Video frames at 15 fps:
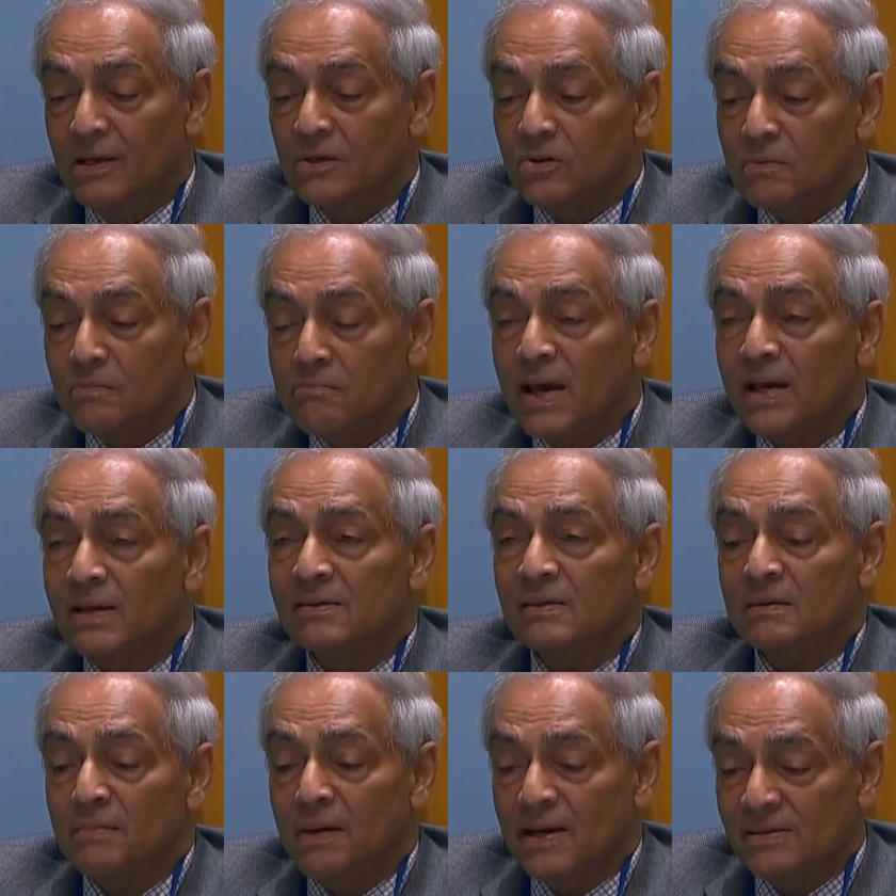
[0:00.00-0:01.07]
to
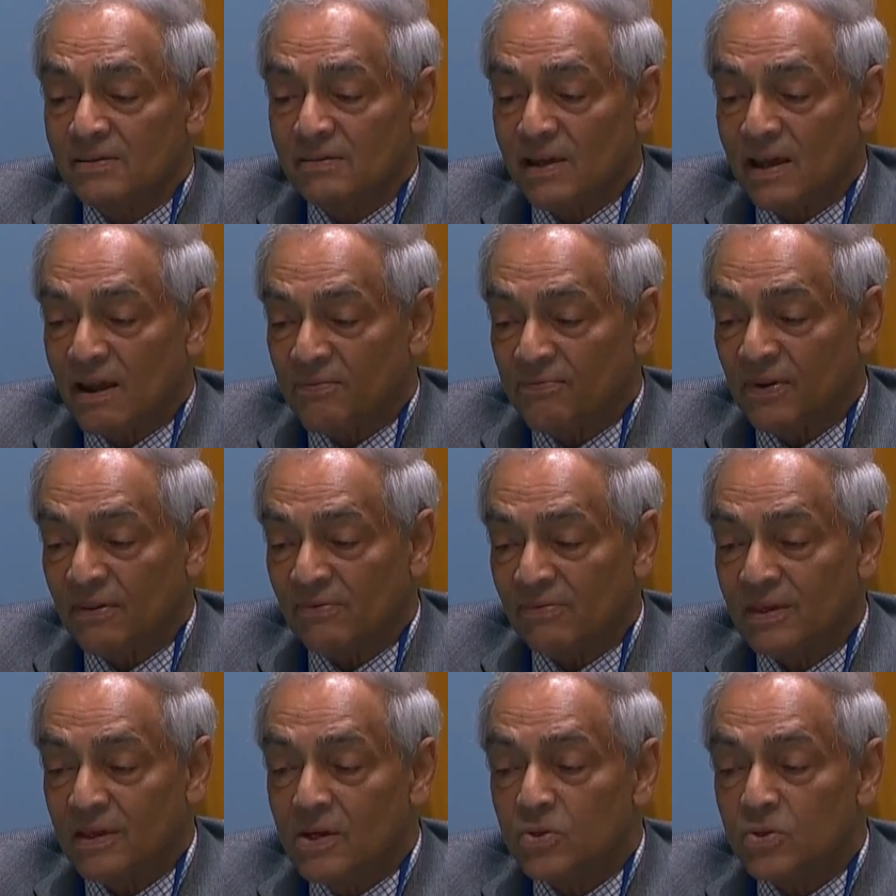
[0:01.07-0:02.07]
maximize their efforts